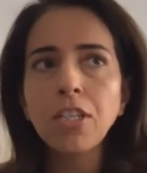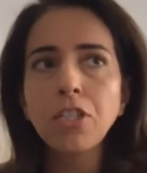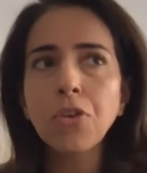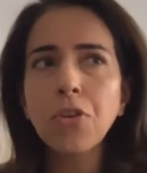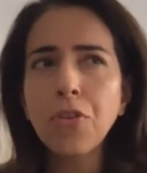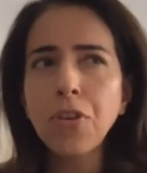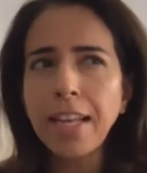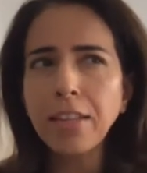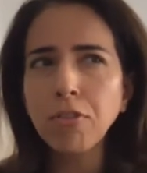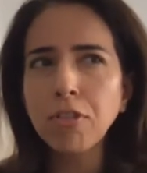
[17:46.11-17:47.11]
to
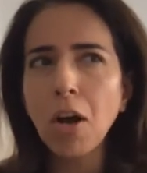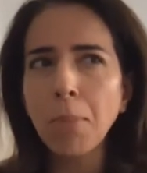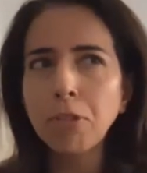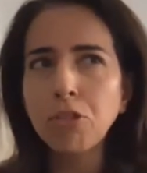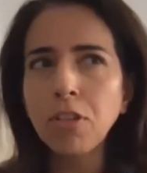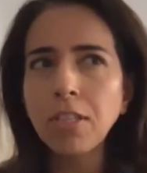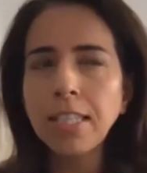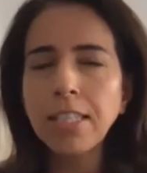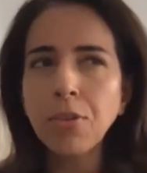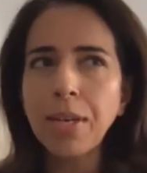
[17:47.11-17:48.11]
create those
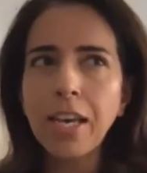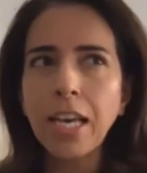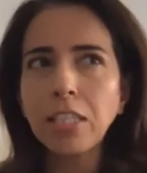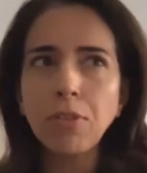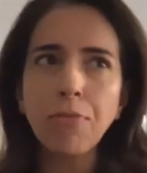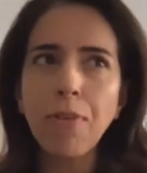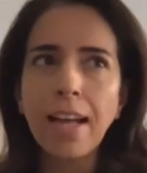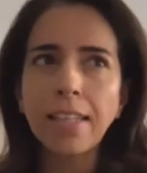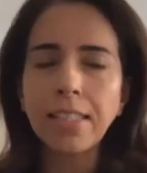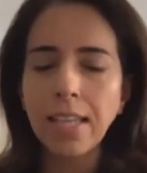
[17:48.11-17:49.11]
opportunities to engage with
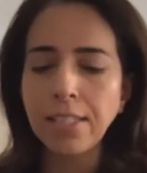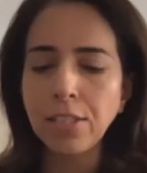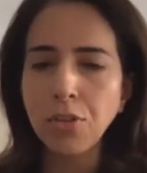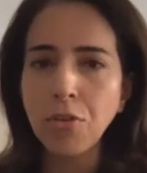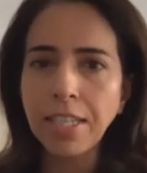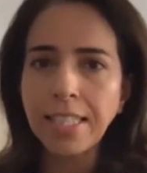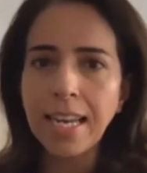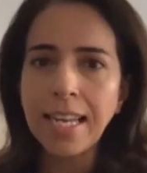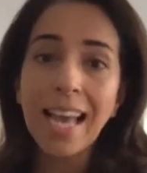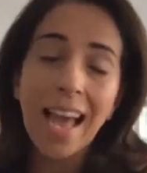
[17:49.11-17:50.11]
fans and
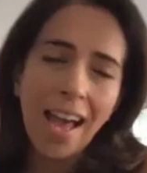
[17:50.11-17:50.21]
storytelling,